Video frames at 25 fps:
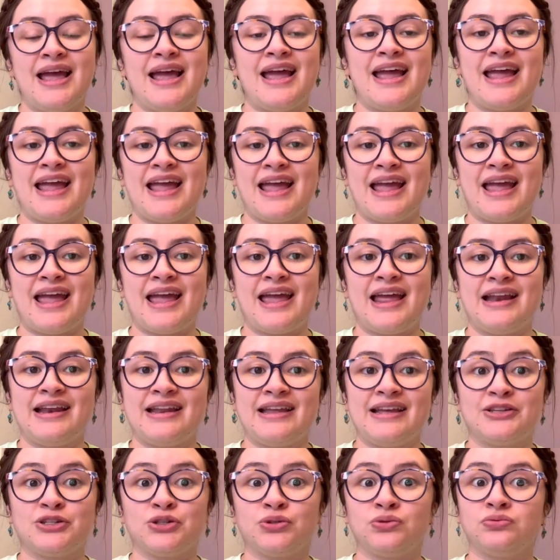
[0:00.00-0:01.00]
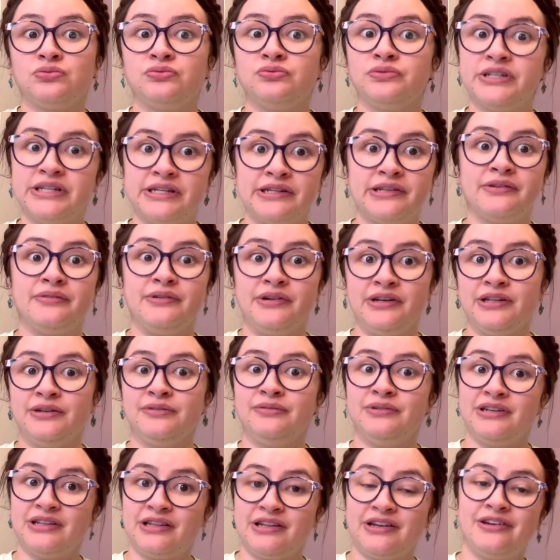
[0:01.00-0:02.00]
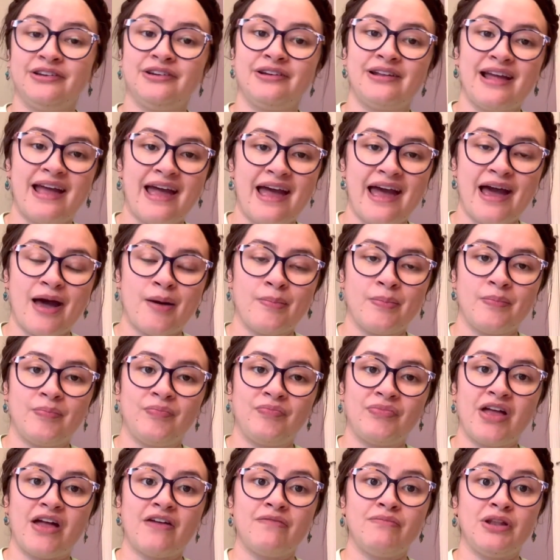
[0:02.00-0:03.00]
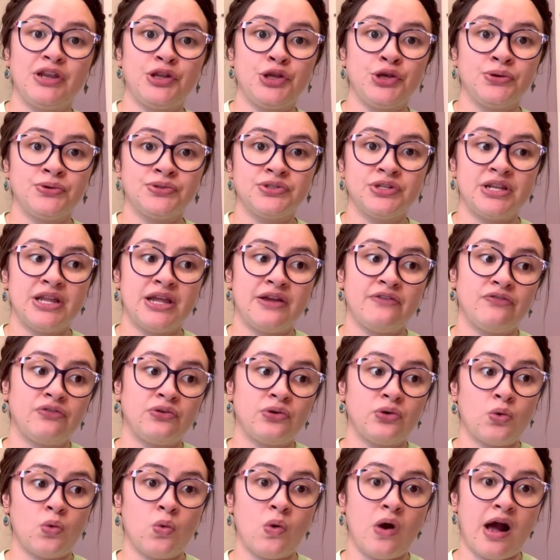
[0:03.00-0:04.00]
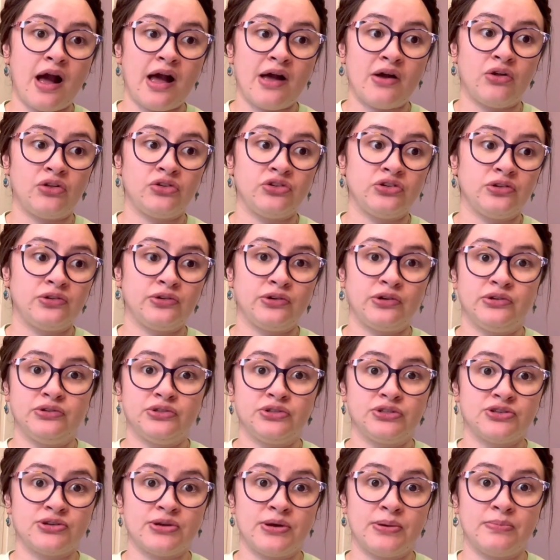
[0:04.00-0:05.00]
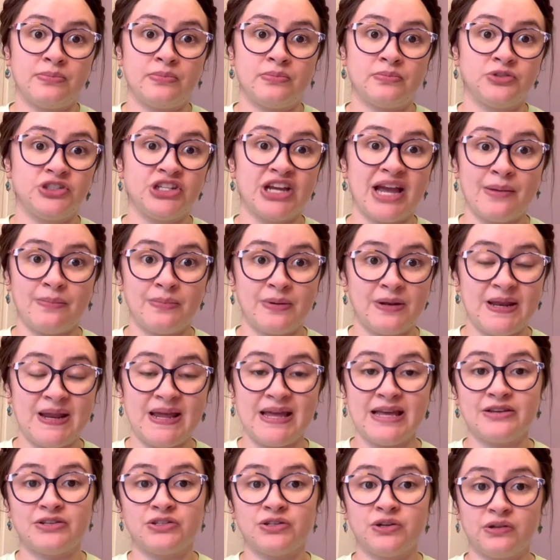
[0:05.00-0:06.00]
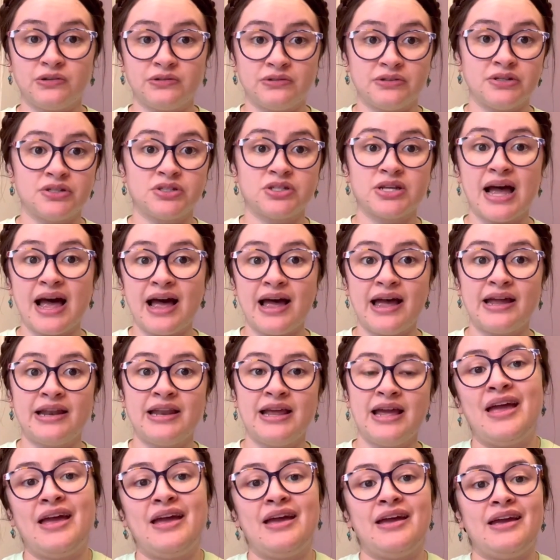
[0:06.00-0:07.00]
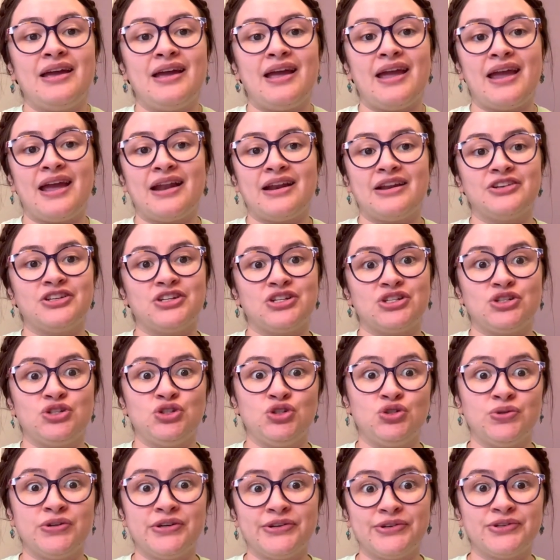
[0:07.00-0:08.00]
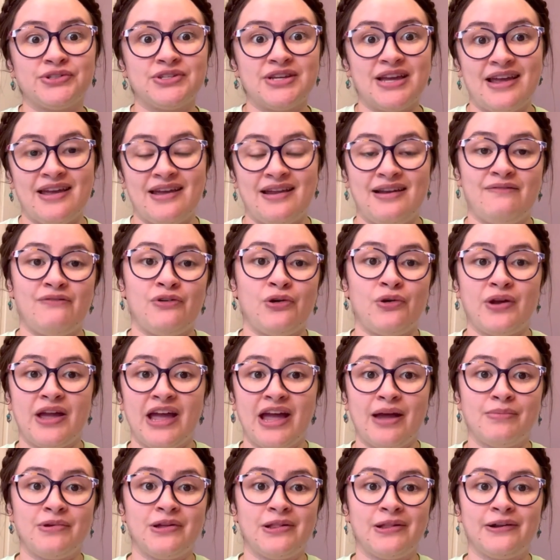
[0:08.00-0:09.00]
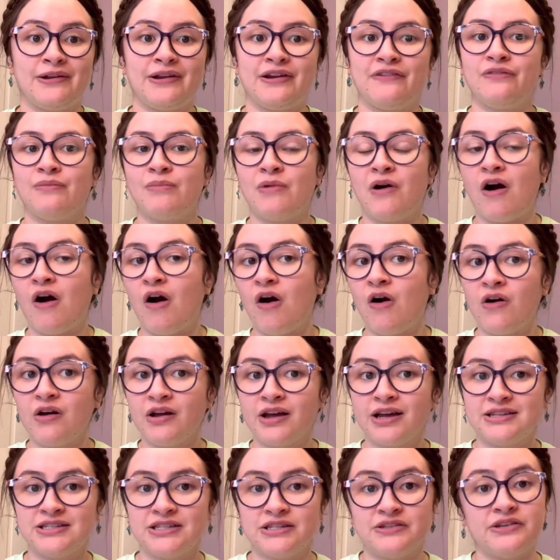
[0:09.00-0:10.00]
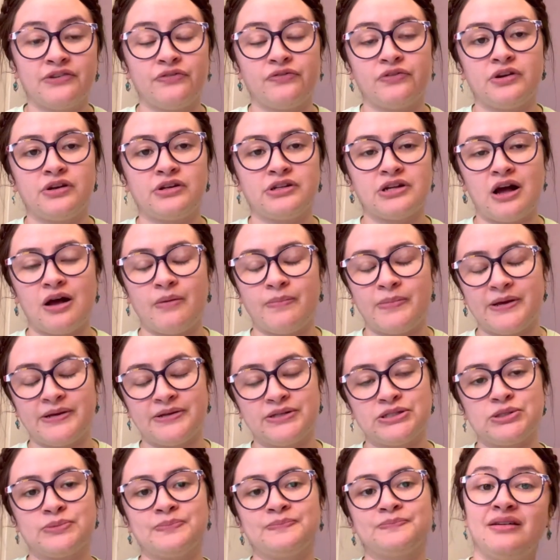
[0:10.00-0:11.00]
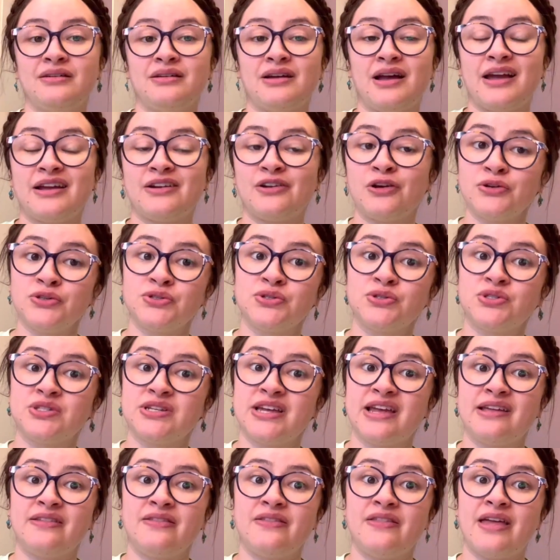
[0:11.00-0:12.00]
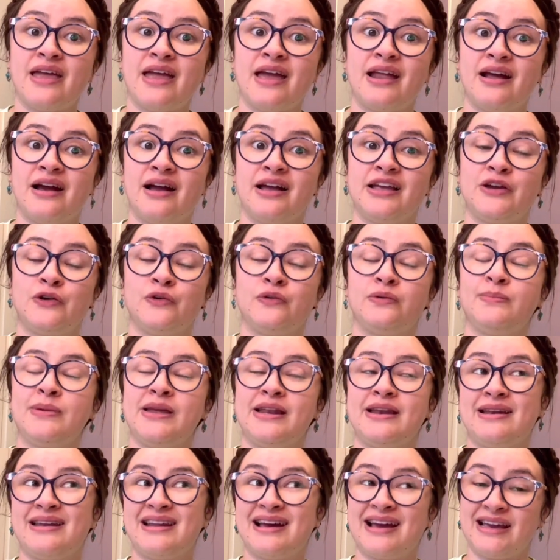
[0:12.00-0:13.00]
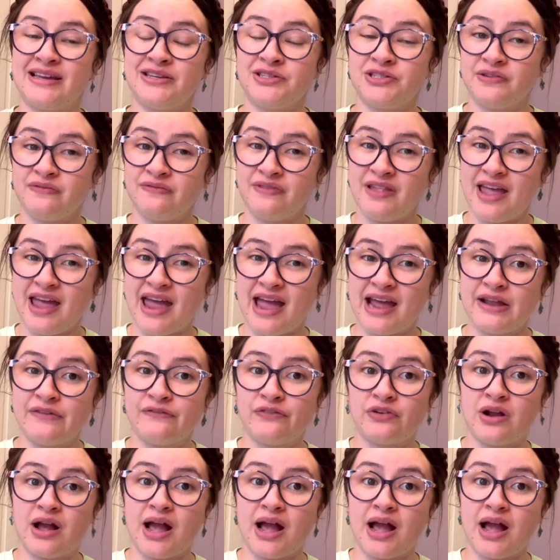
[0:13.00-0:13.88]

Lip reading: and it's a really, really, really good app. I've been using it for a while to learn some Japanese on the side, and it just drills in vocabulary from all kinds of different topics. I had also said that it would be nice if they had it for